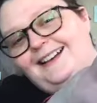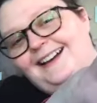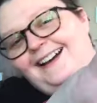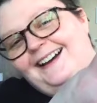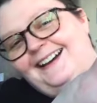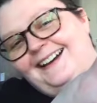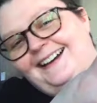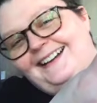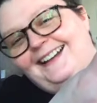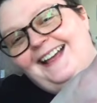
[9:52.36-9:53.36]

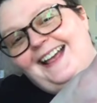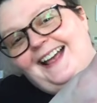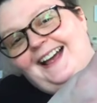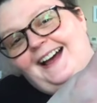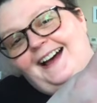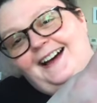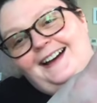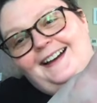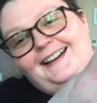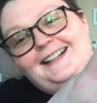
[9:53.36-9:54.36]

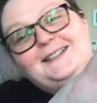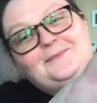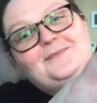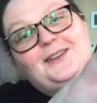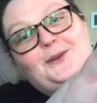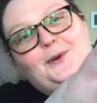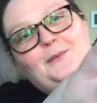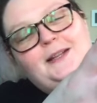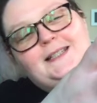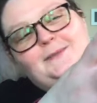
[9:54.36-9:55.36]
uh-huh three
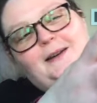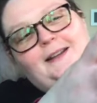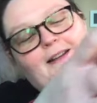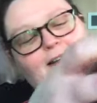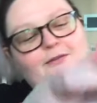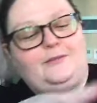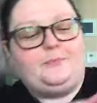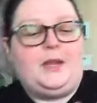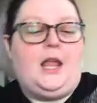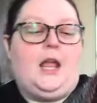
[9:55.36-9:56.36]
months of my life.
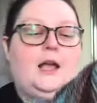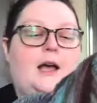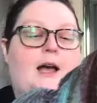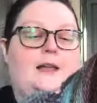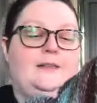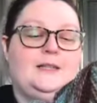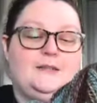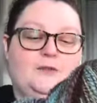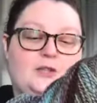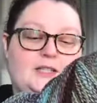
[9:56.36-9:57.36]
Uh, this
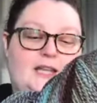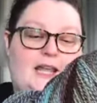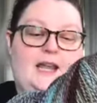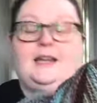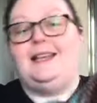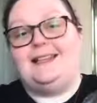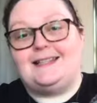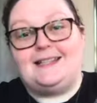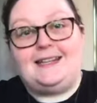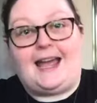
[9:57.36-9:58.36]
first skein
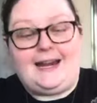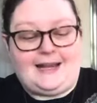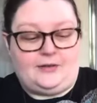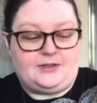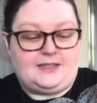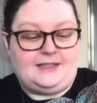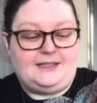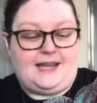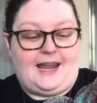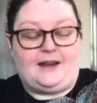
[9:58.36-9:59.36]
is 9
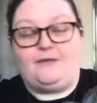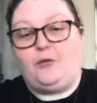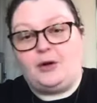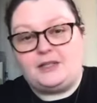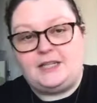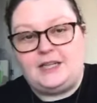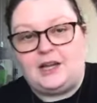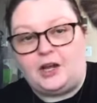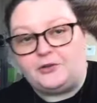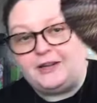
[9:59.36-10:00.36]
ounces and
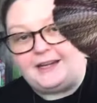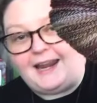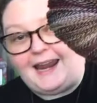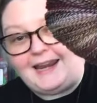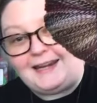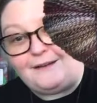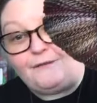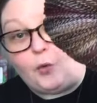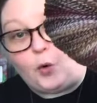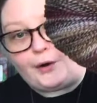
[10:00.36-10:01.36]

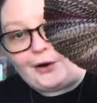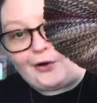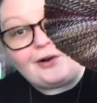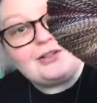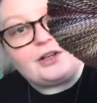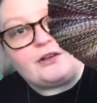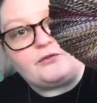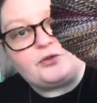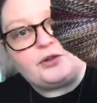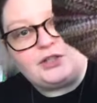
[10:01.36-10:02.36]
1,484 yards of
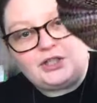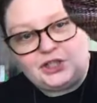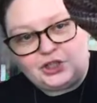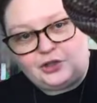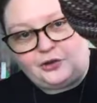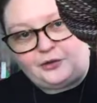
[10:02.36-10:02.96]
traditional